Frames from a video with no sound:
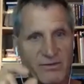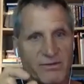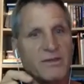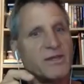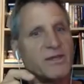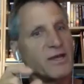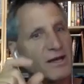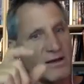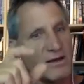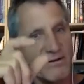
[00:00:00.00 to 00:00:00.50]

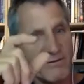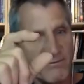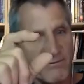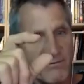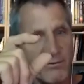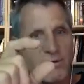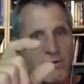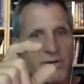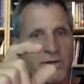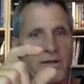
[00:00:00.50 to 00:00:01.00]
Yeah,
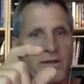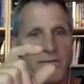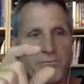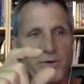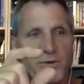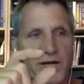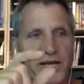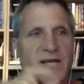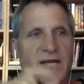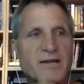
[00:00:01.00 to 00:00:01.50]

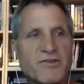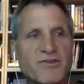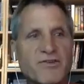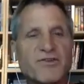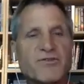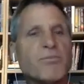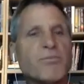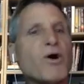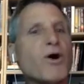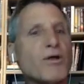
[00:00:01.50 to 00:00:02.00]
but in a
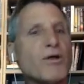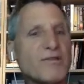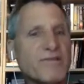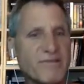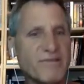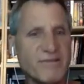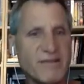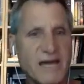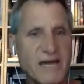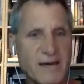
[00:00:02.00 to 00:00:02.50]
small
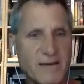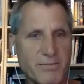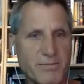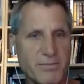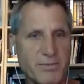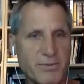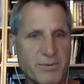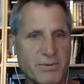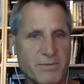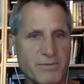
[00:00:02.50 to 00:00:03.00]
step,
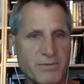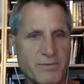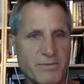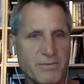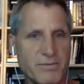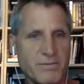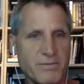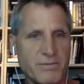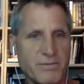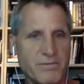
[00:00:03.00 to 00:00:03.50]

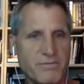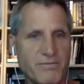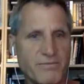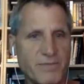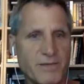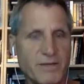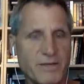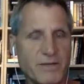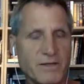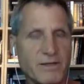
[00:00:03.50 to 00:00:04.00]

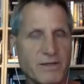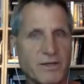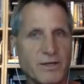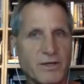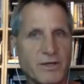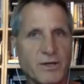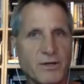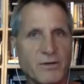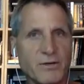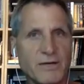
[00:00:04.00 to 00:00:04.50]

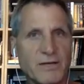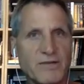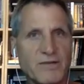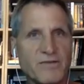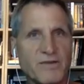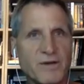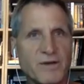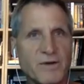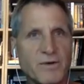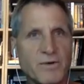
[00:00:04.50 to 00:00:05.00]
and
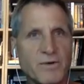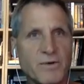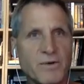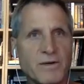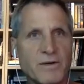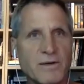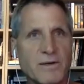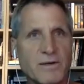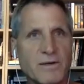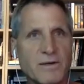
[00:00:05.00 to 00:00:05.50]
so
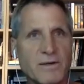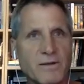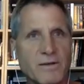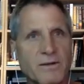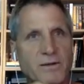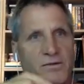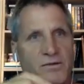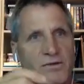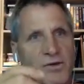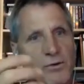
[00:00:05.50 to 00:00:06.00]

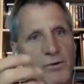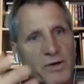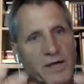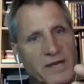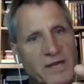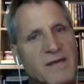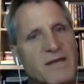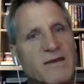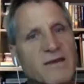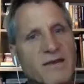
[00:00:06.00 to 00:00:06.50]
it
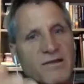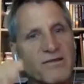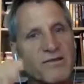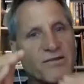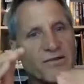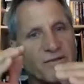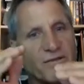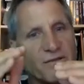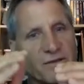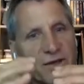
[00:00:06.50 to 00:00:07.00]

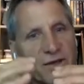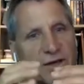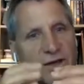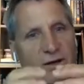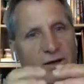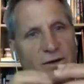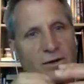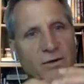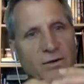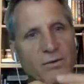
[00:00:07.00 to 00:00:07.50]
is,
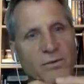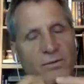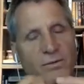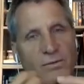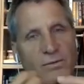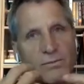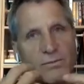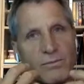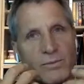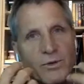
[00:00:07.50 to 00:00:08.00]

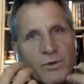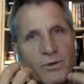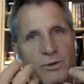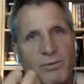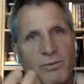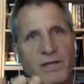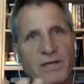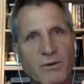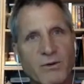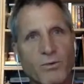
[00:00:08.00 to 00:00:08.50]

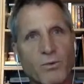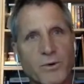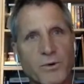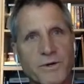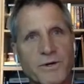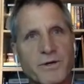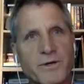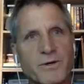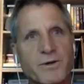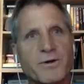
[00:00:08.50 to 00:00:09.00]
being a
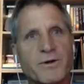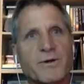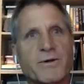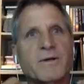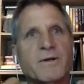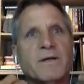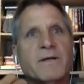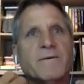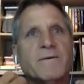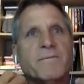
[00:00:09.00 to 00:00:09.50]

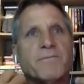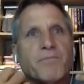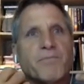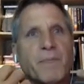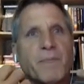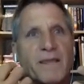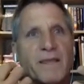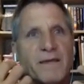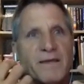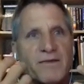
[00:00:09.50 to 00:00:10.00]
warrior
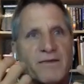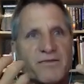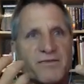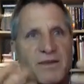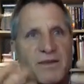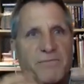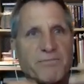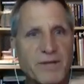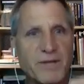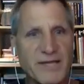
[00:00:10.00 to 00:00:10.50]
is
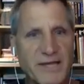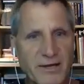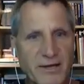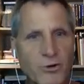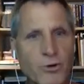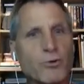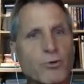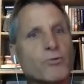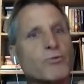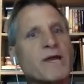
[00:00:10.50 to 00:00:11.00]
simply a
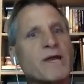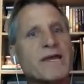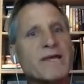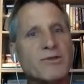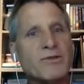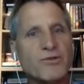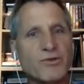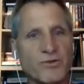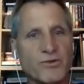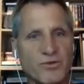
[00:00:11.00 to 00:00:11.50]

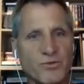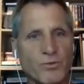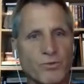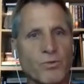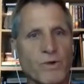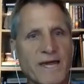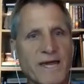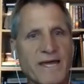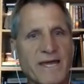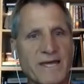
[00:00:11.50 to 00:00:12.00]
courageous
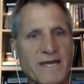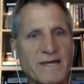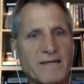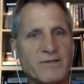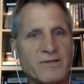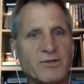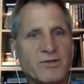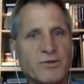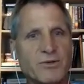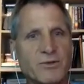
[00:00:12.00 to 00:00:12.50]

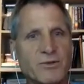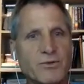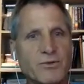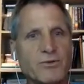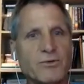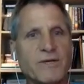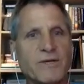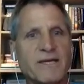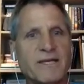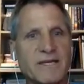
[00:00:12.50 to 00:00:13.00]
way
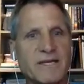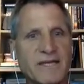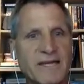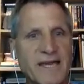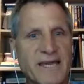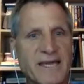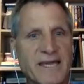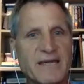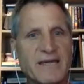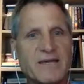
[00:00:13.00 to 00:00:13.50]
to
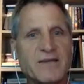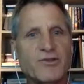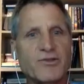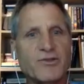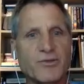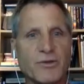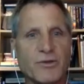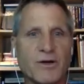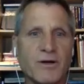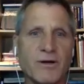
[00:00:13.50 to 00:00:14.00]

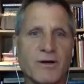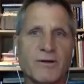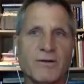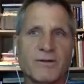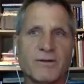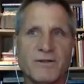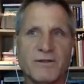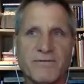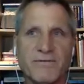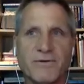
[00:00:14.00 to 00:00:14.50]
engage
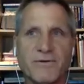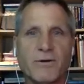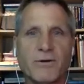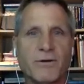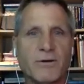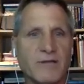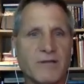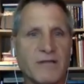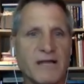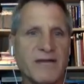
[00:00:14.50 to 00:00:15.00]
our
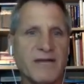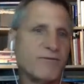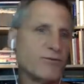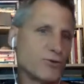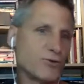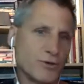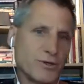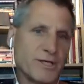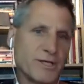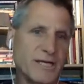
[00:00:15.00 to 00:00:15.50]
difficult life
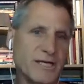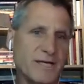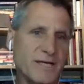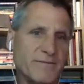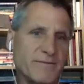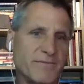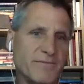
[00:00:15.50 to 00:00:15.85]
journey.